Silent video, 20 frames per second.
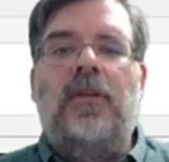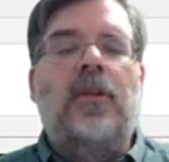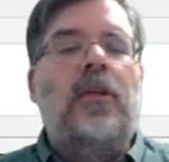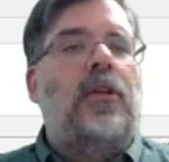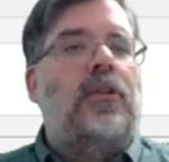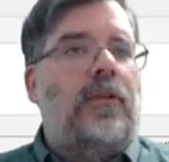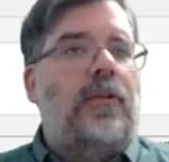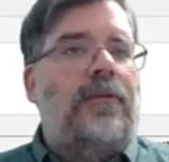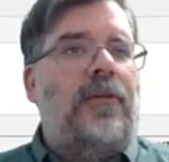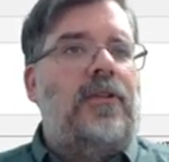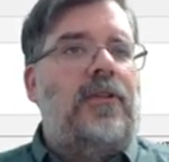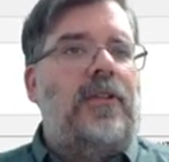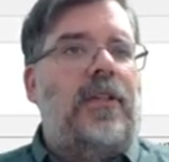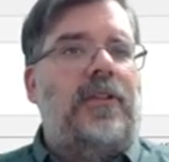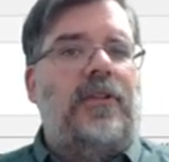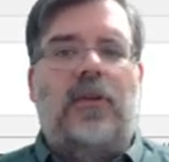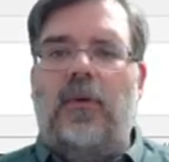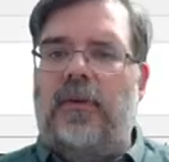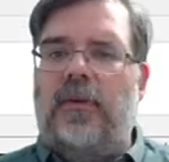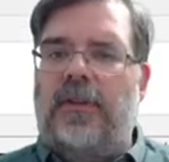So first let's
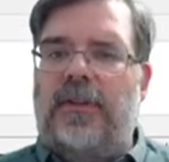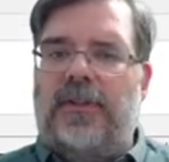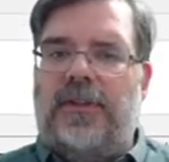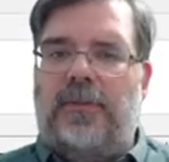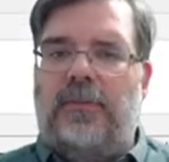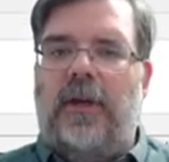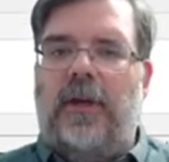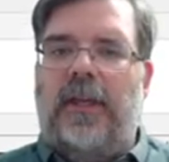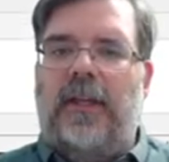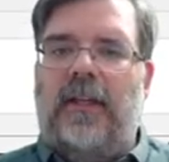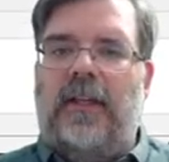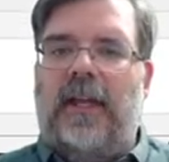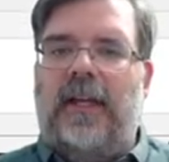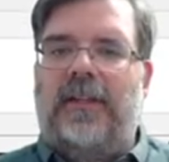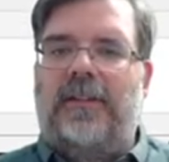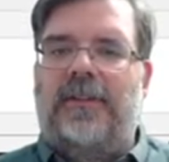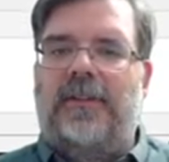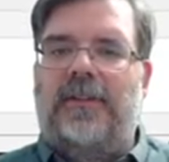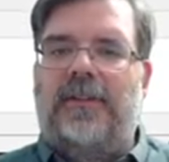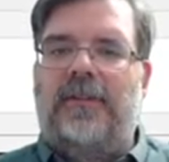go to the sprite
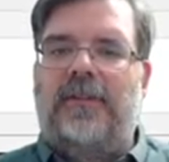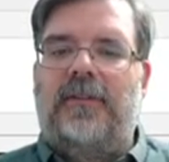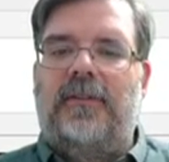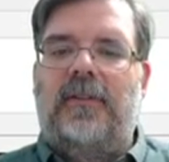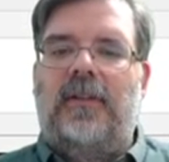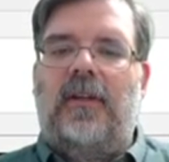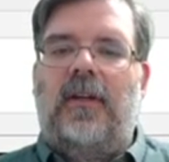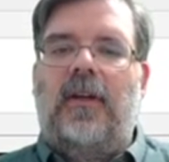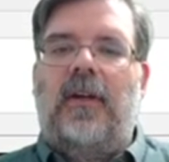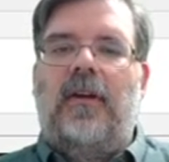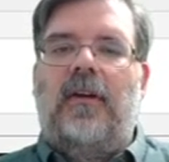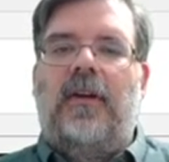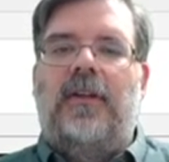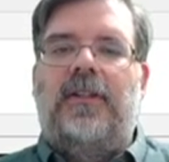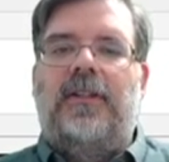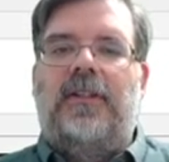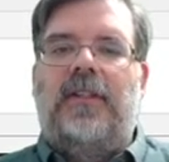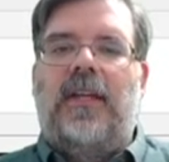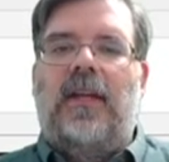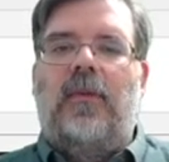class. And
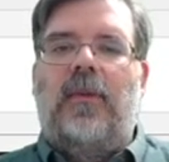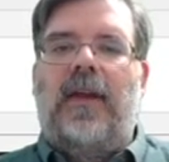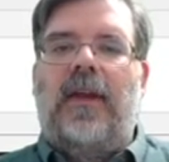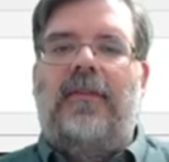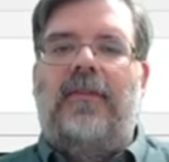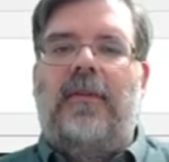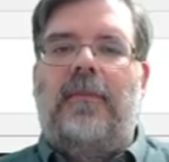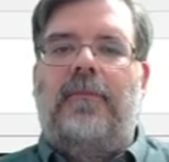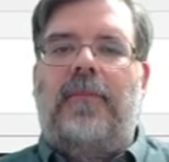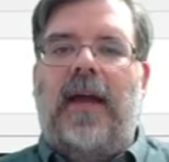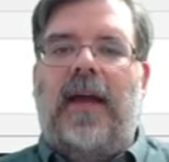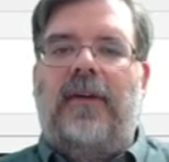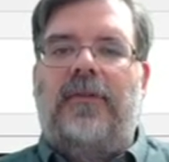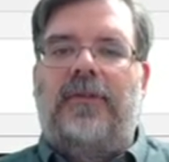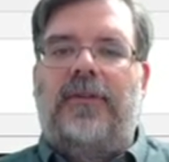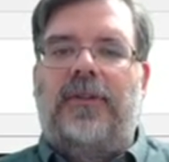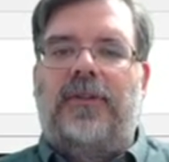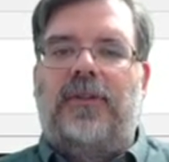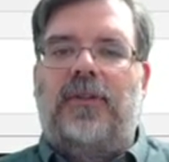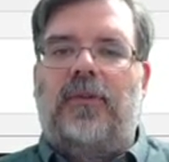just like we have a bound
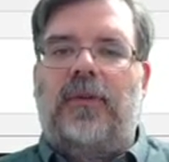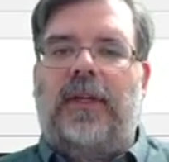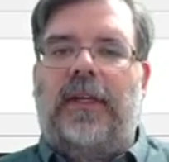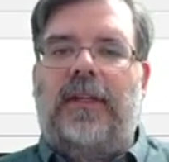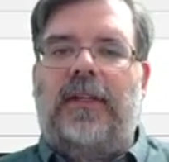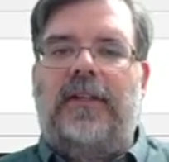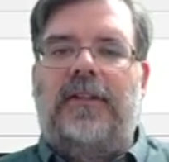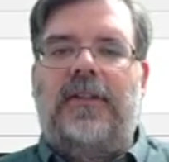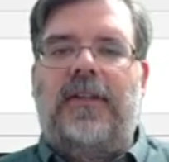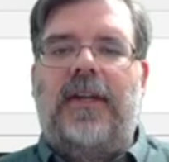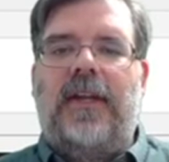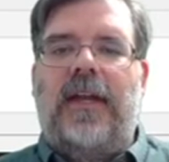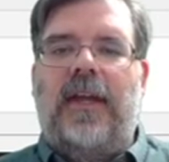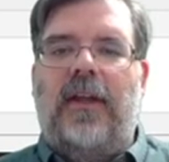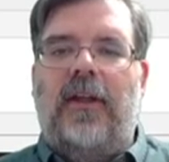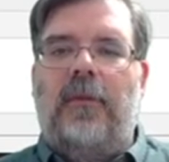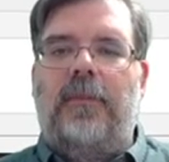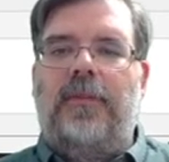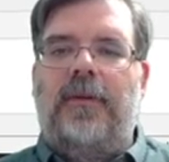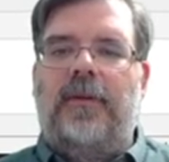to screen, it's going to
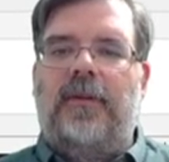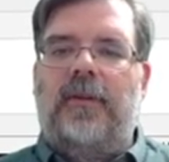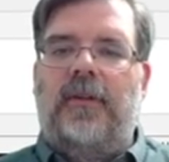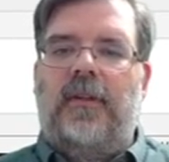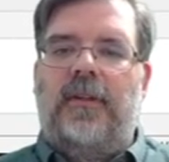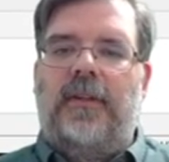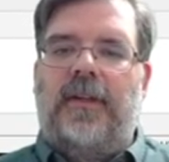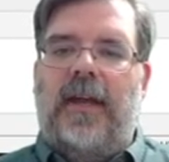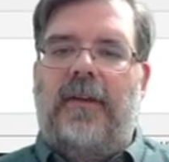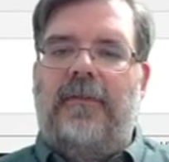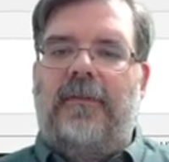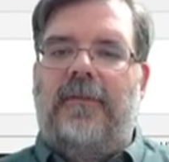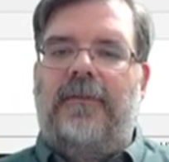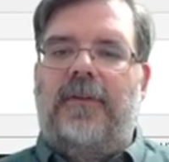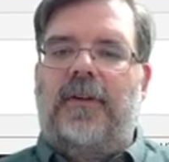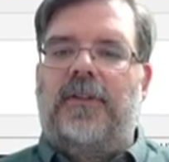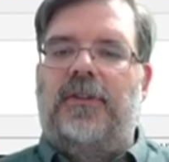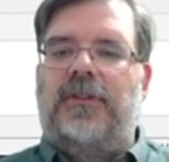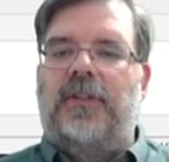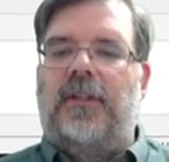help to have a
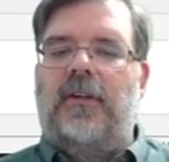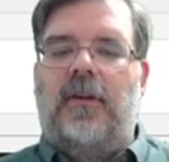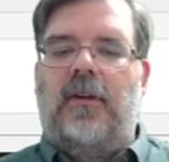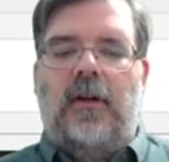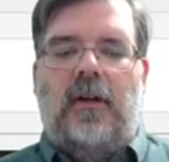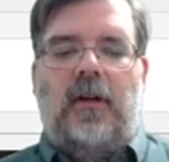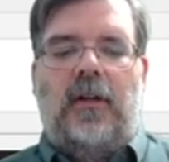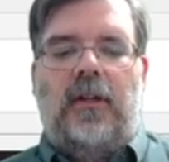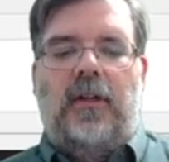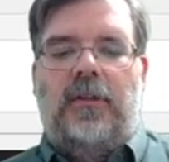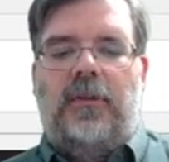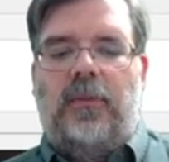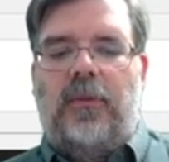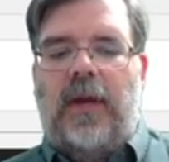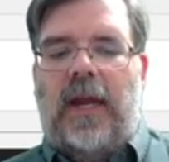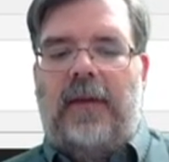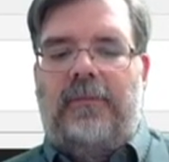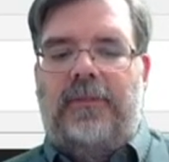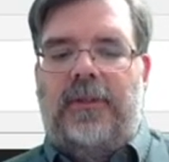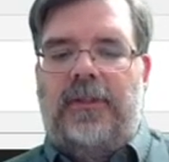function called
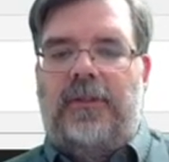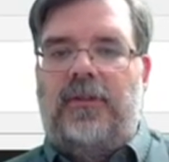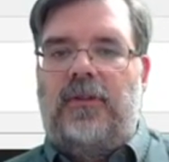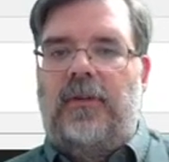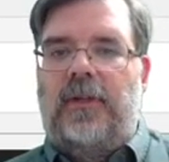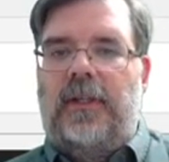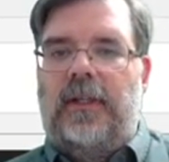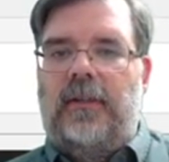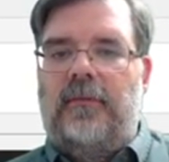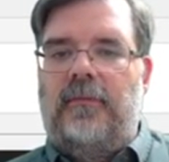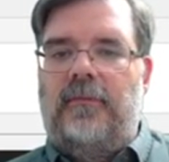wrap to screen.